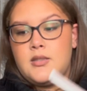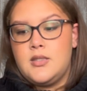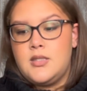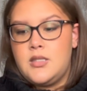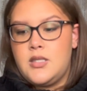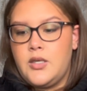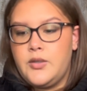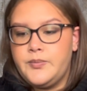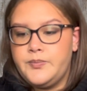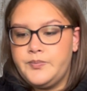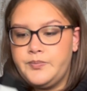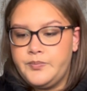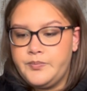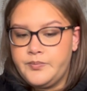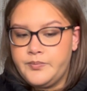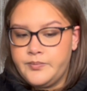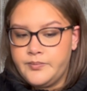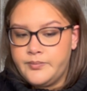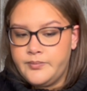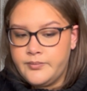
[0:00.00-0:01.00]
So
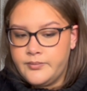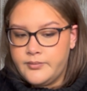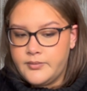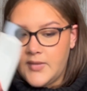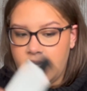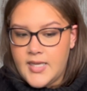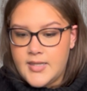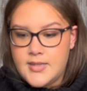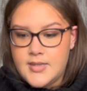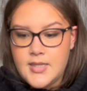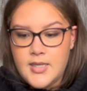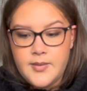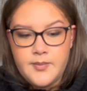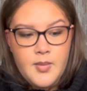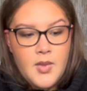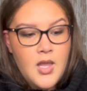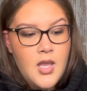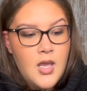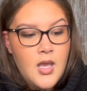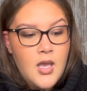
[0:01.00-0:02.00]
that's it.
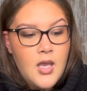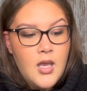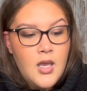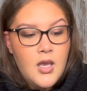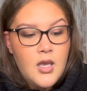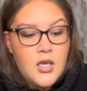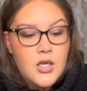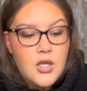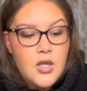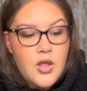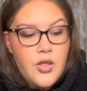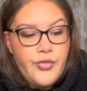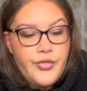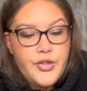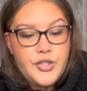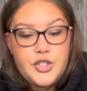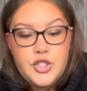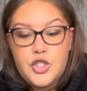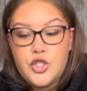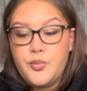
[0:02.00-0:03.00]

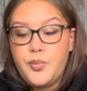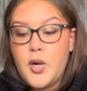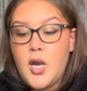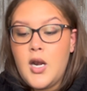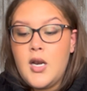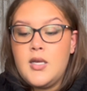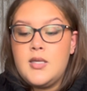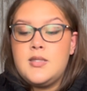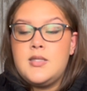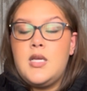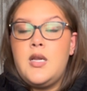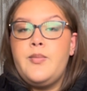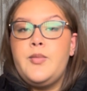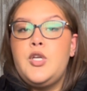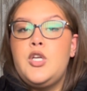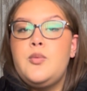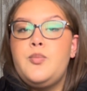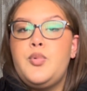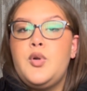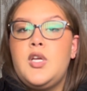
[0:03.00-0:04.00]
The two products that I'm
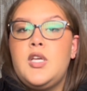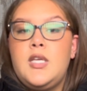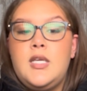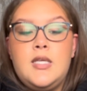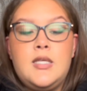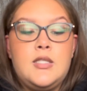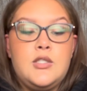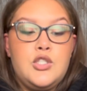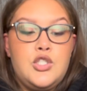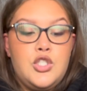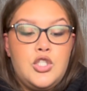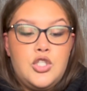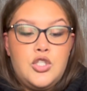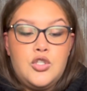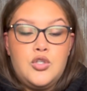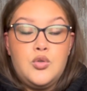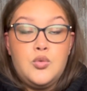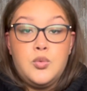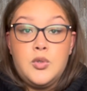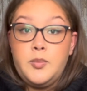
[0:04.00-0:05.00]
going to bring in
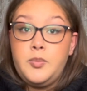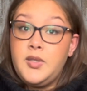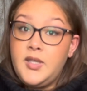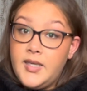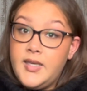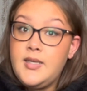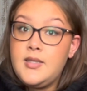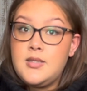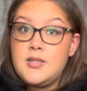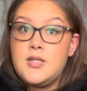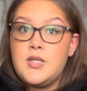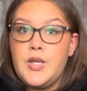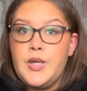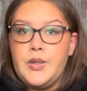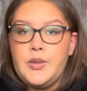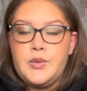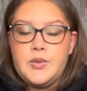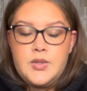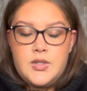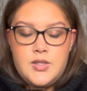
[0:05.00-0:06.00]
to replace
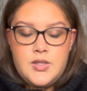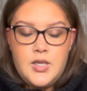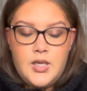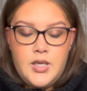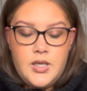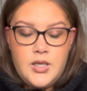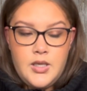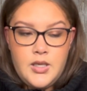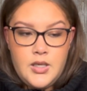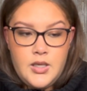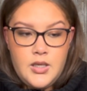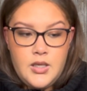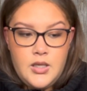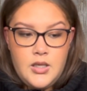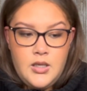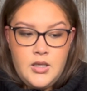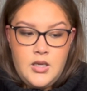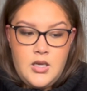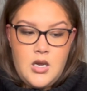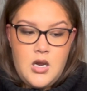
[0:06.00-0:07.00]
those
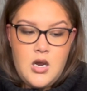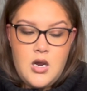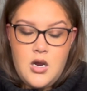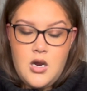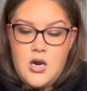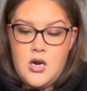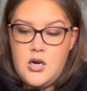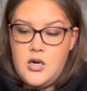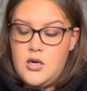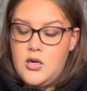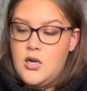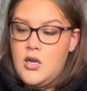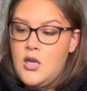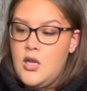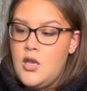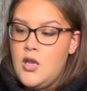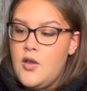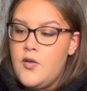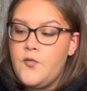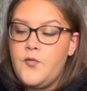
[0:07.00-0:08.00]
are,
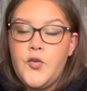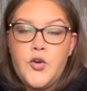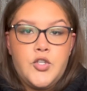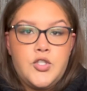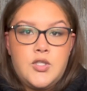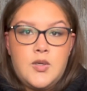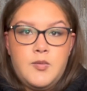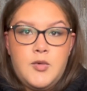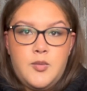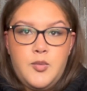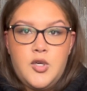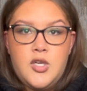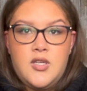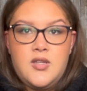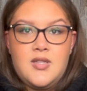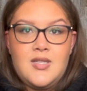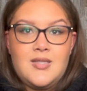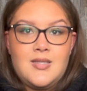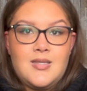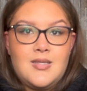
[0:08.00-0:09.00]
first I'm going to bring
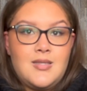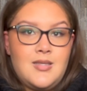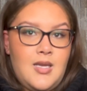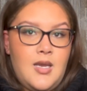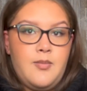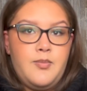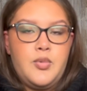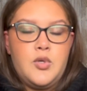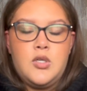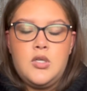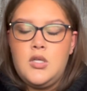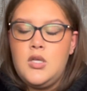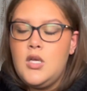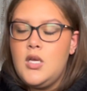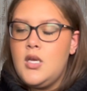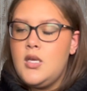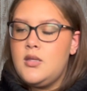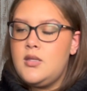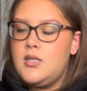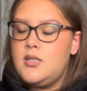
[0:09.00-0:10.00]
in this sample.
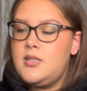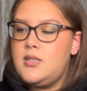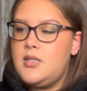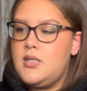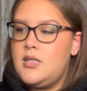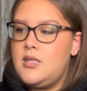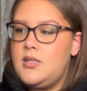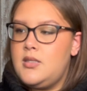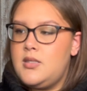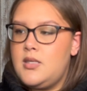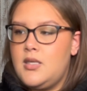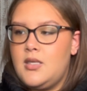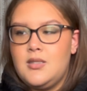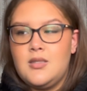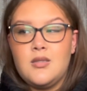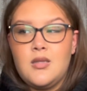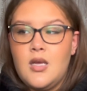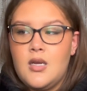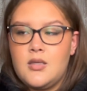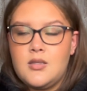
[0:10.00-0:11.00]
This is like a
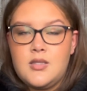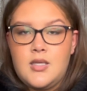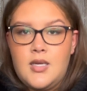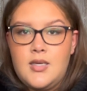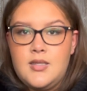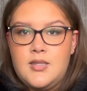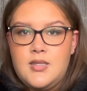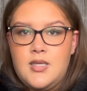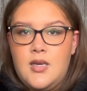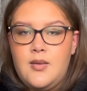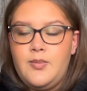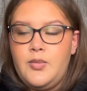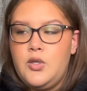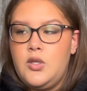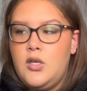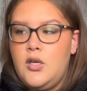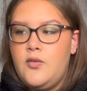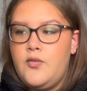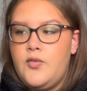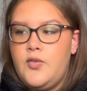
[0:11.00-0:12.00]
deluxe size sample
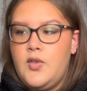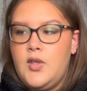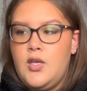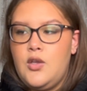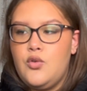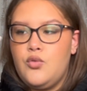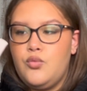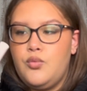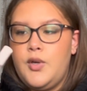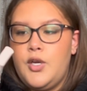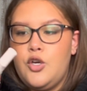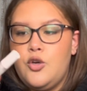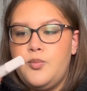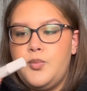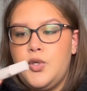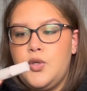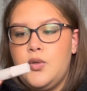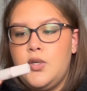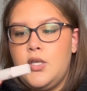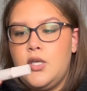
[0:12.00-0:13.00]
of the Rare
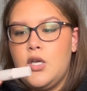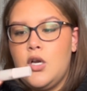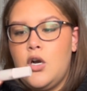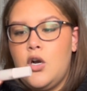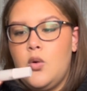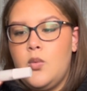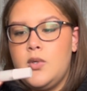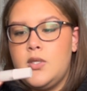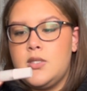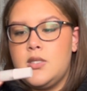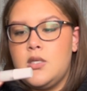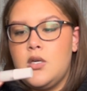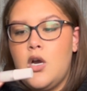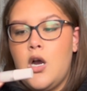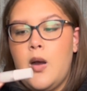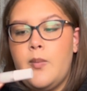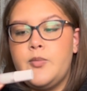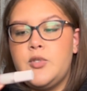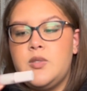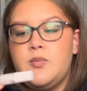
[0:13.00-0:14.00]
Beauty Always an
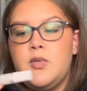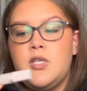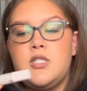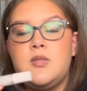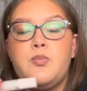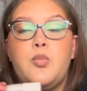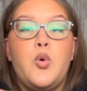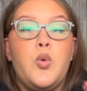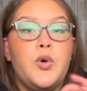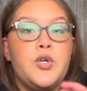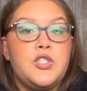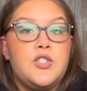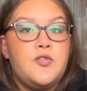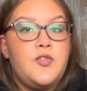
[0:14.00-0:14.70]
Optimist Pore